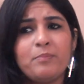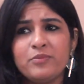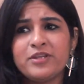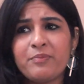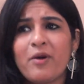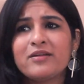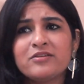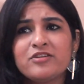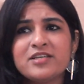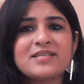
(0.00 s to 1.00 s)
their
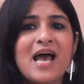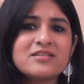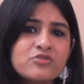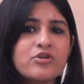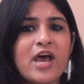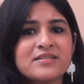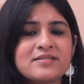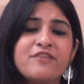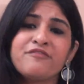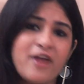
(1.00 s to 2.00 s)
partner is as good as
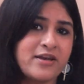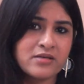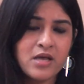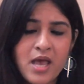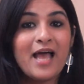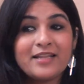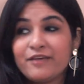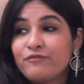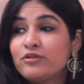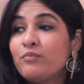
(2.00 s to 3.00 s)
their friend. And
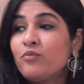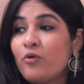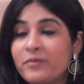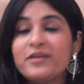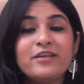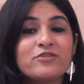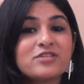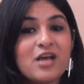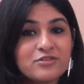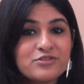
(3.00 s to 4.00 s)
therefore, the moment Leo
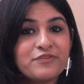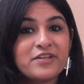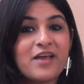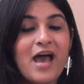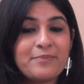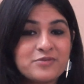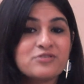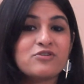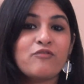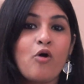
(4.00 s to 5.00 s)
starts to feel the
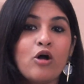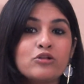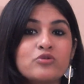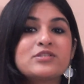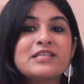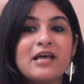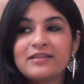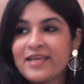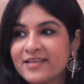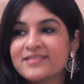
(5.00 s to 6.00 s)
absence of all those
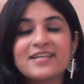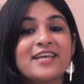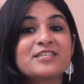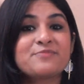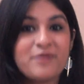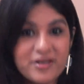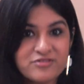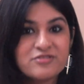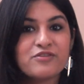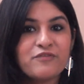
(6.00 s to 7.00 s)
things and
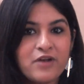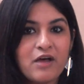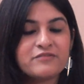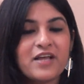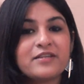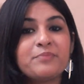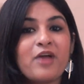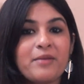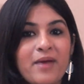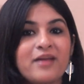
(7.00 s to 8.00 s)
expressions of love that they
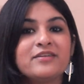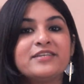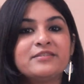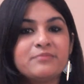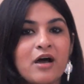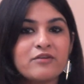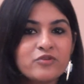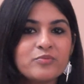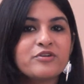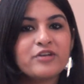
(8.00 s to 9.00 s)
primarily demand
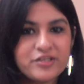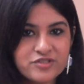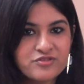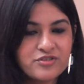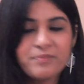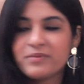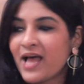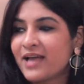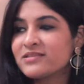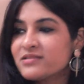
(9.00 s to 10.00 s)
from a relationship,
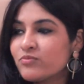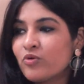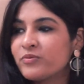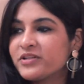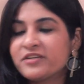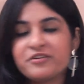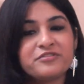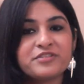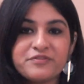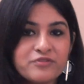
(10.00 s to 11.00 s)
that is the moment they
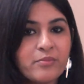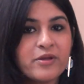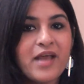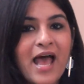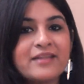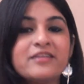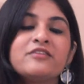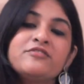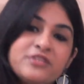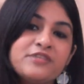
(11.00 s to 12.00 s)
retreat from it, and
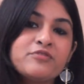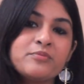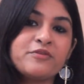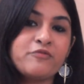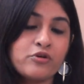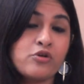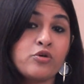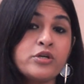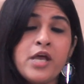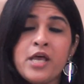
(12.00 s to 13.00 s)
they retreat from it for
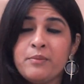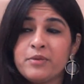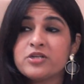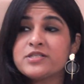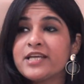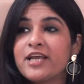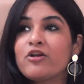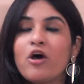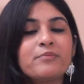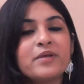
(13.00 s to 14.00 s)
good, because they
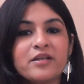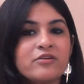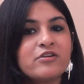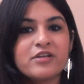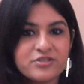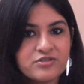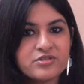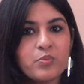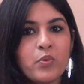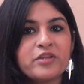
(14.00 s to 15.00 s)
cannot be in a
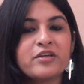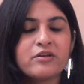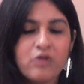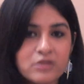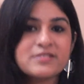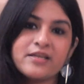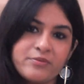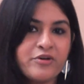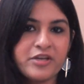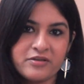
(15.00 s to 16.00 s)
relationship where they are not
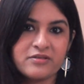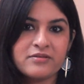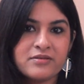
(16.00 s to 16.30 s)
celebrated.